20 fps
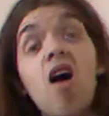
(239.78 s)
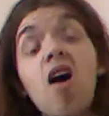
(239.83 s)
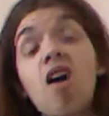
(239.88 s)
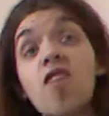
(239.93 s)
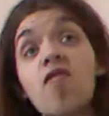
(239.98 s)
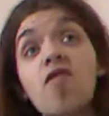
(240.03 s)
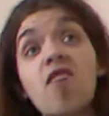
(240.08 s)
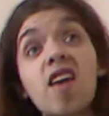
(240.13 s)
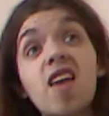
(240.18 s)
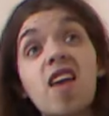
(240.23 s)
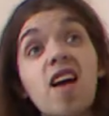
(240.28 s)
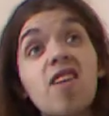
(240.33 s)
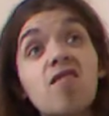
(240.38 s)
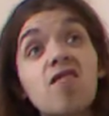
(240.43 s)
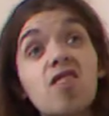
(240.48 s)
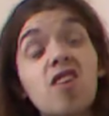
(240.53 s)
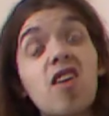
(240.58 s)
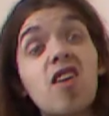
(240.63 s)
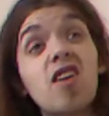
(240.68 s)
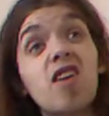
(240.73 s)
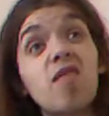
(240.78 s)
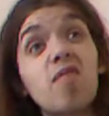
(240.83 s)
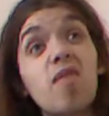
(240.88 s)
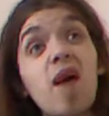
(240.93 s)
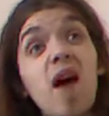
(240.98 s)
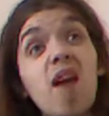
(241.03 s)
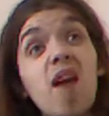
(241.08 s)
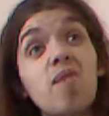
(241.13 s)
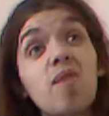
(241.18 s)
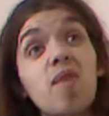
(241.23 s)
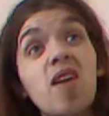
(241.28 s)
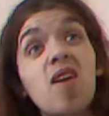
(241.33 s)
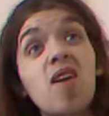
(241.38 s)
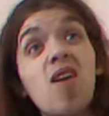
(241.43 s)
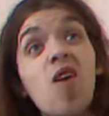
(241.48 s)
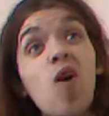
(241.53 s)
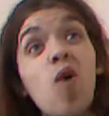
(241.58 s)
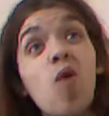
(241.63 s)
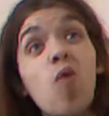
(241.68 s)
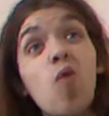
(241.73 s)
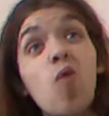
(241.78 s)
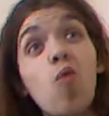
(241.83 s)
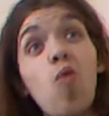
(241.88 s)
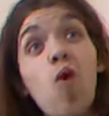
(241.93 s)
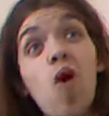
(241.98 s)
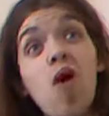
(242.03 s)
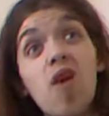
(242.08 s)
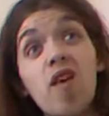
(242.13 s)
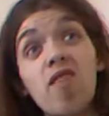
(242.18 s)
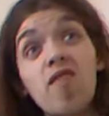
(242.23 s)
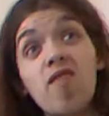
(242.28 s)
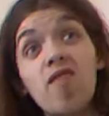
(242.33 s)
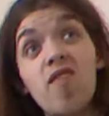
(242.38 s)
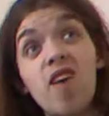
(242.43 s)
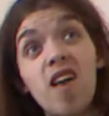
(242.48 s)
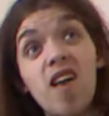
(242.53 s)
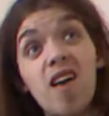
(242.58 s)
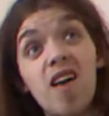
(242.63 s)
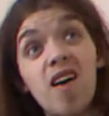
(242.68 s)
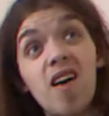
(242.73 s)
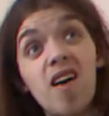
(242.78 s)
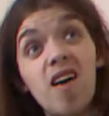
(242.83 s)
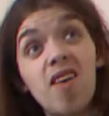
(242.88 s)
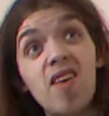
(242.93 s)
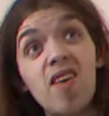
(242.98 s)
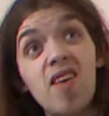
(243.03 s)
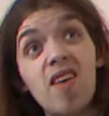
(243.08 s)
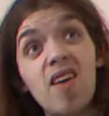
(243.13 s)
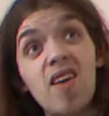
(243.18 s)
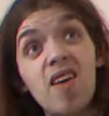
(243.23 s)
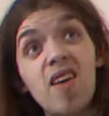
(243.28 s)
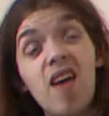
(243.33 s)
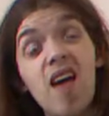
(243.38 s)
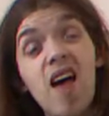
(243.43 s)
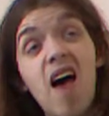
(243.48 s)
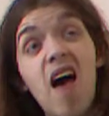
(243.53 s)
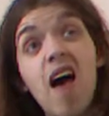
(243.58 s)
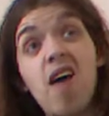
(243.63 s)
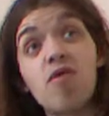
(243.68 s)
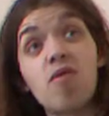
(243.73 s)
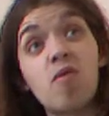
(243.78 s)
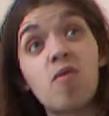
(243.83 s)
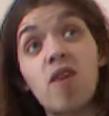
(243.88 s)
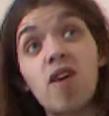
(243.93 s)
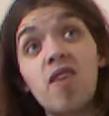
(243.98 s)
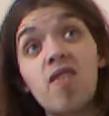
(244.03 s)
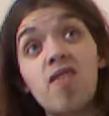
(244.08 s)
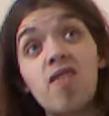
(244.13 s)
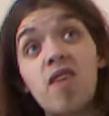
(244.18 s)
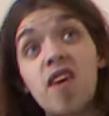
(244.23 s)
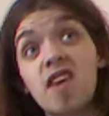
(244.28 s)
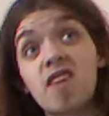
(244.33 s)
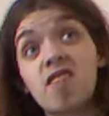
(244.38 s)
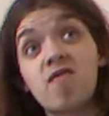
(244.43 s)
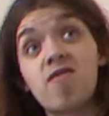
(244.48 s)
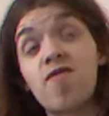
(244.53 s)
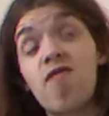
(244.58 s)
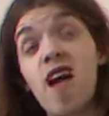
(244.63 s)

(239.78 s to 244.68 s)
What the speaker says: I think outside of maybe one villain, everyone in this